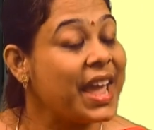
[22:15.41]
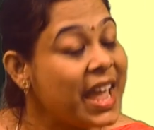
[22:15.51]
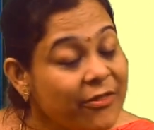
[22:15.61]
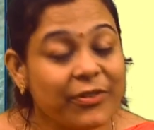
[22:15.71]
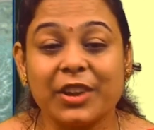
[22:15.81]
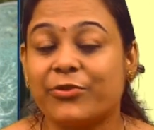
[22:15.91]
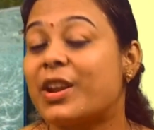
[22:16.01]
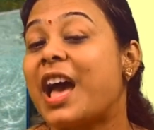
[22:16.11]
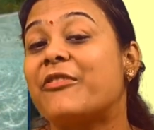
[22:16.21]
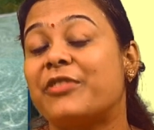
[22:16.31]
If it would
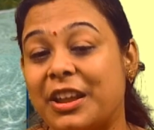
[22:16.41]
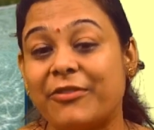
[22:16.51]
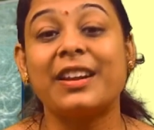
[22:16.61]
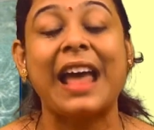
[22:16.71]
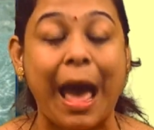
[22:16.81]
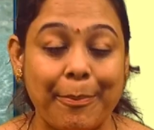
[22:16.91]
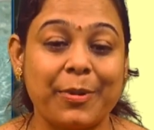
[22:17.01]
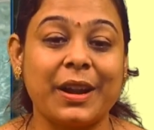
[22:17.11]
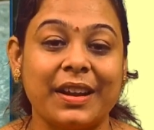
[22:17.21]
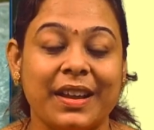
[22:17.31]
have never
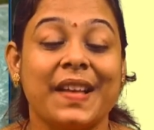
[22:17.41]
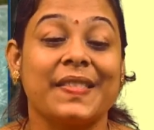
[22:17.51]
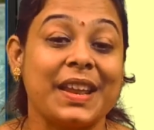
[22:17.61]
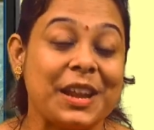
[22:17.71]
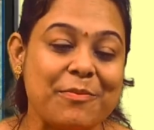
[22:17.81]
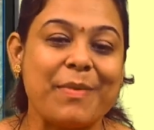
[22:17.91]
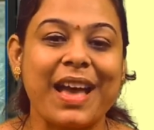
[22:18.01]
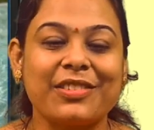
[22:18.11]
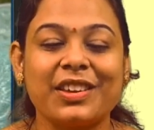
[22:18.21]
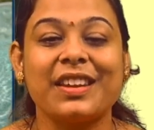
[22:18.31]
happened, then
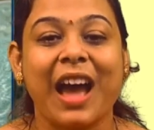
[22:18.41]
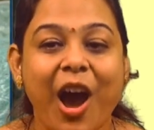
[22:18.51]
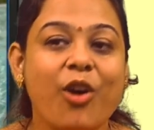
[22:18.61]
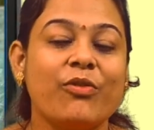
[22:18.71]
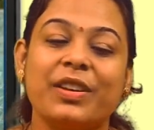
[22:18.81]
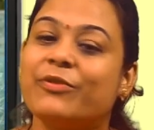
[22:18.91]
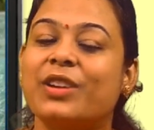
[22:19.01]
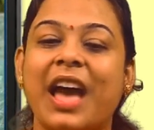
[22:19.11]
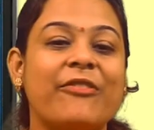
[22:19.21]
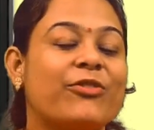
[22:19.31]
imagine how we would
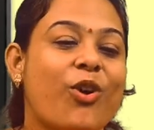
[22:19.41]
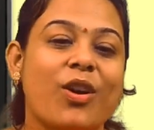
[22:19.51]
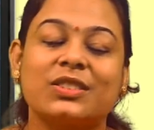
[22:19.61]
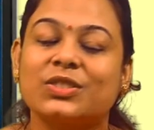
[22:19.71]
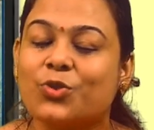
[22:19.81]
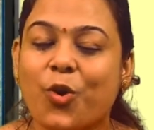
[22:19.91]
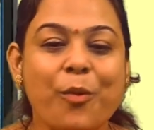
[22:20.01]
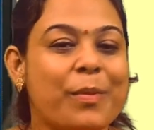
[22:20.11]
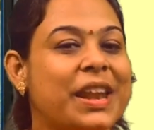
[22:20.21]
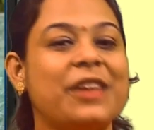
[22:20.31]
have got
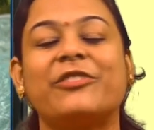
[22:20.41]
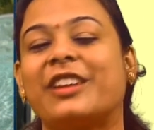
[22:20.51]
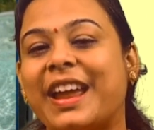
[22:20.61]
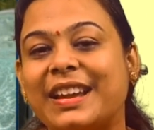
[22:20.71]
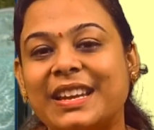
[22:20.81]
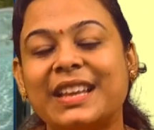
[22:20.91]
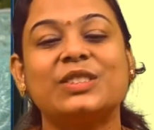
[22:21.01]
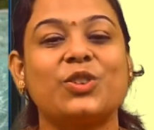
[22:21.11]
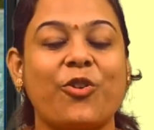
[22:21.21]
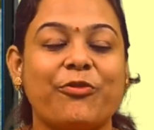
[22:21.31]
so many varieties
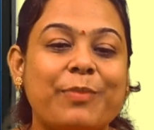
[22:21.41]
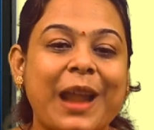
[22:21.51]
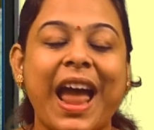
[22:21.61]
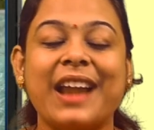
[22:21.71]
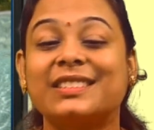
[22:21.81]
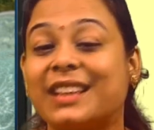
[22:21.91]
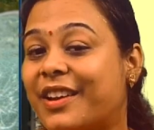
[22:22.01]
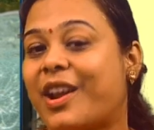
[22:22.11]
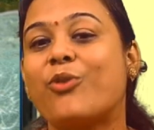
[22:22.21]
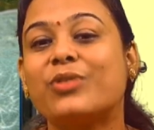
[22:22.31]
of plants
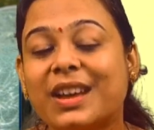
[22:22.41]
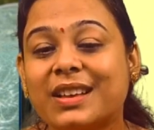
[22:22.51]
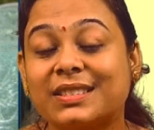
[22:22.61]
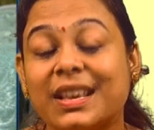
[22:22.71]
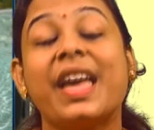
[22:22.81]
around us.